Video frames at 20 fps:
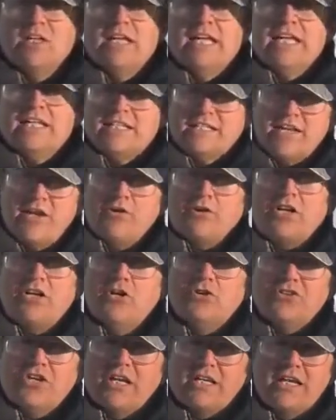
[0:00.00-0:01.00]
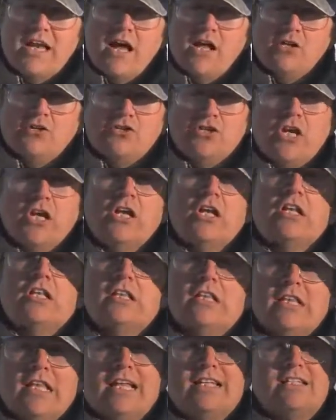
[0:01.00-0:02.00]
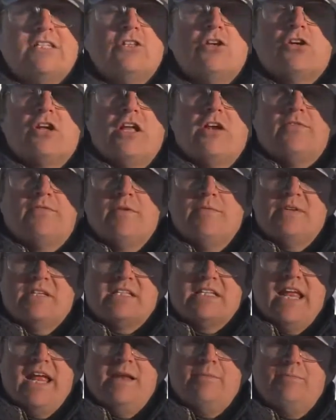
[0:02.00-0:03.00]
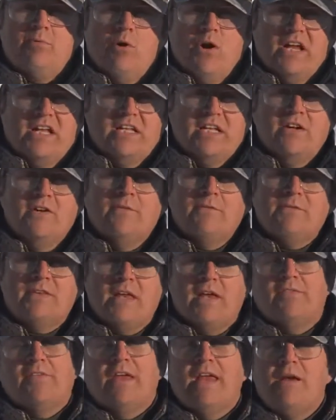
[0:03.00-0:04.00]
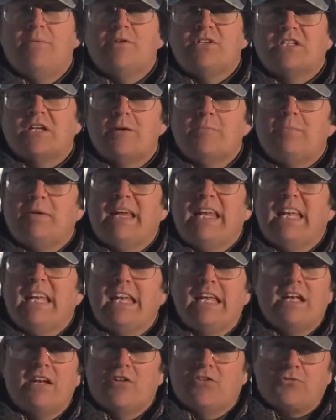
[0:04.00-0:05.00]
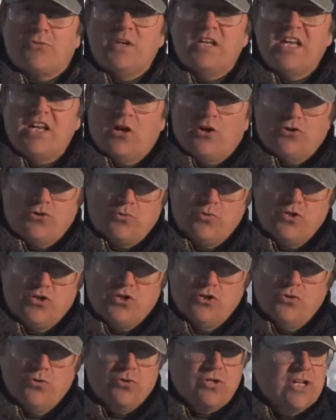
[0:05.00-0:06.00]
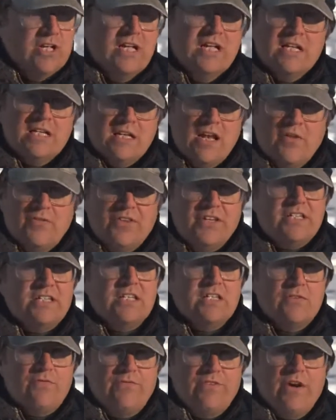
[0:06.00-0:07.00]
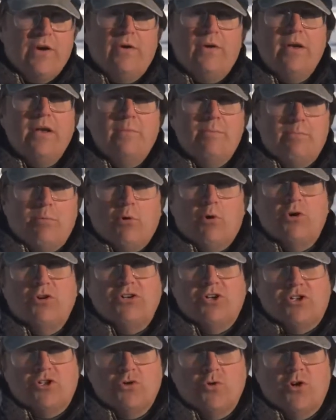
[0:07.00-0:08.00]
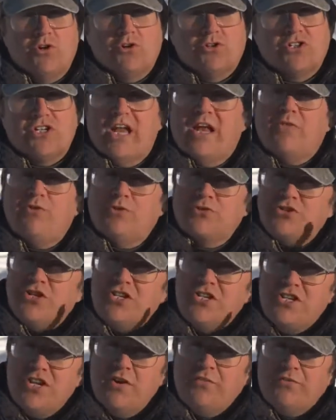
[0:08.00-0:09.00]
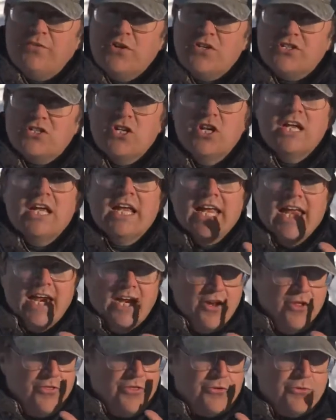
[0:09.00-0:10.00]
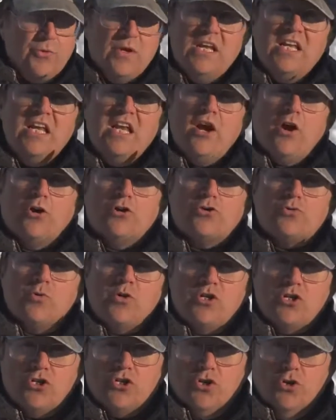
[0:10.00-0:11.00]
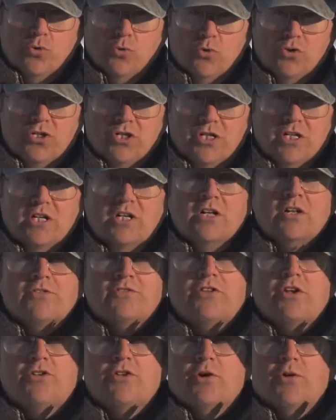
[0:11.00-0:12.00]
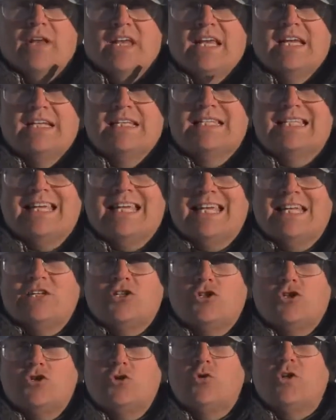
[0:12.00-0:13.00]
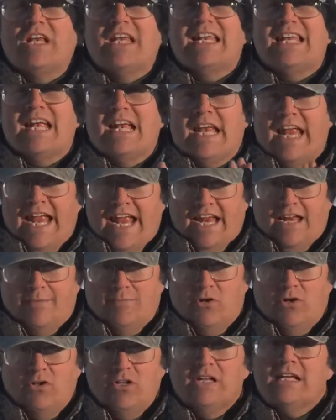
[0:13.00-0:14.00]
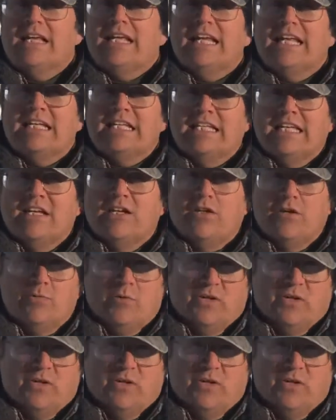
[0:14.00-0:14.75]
and center kill technology. Let's look at it from the standpoint, if he was competing in a 3D archery shoot. Now this is very important that you understand there's a difference in a 3D archery shoot than there is in shooting an animal, in dealing